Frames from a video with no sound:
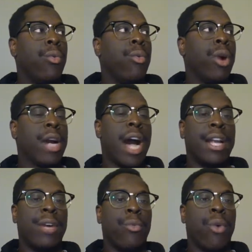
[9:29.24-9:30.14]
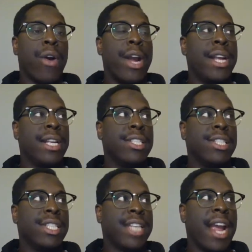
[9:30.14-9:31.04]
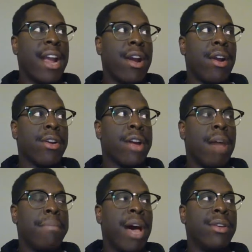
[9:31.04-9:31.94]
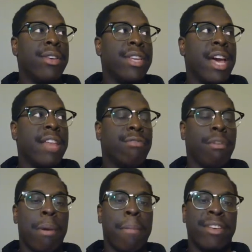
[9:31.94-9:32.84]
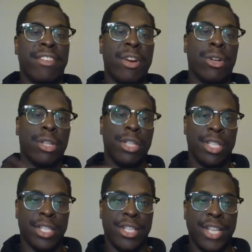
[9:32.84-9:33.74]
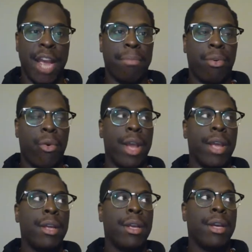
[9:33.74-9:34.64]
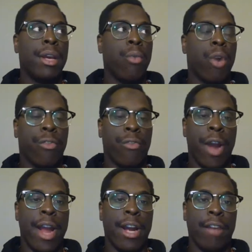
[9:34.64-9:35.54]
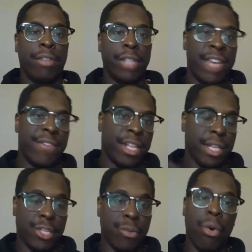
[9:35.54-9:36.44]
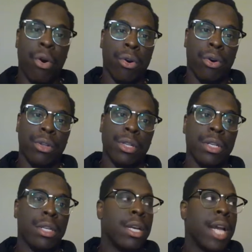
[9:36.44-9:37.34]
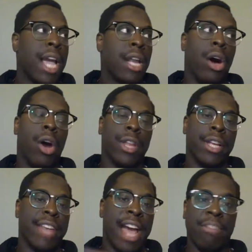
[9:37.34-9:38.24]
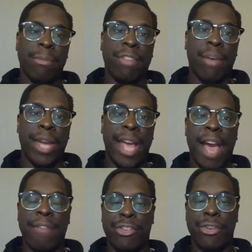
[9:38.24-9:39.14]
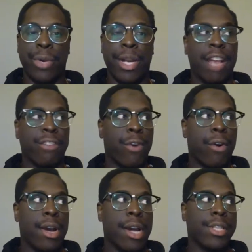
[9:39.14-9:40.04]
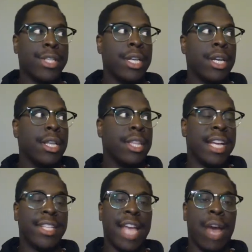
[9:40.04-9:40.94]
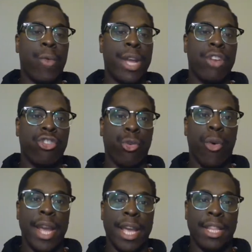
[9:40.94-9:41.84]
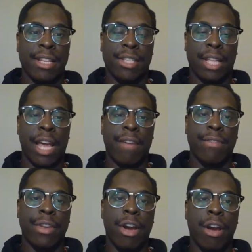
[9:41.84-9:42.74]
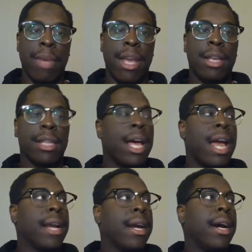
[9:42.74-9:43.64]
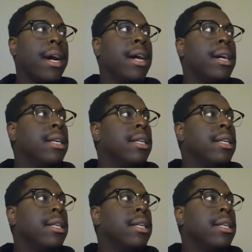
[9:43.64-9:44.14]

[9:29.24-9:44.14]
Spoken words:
we're kind of worried and scared about death from a materialistic standpoint. We're afraid of leaving this world and all the attachments that we have to it as far as things that we enjoy in this life. You know what I mean? Like, dude,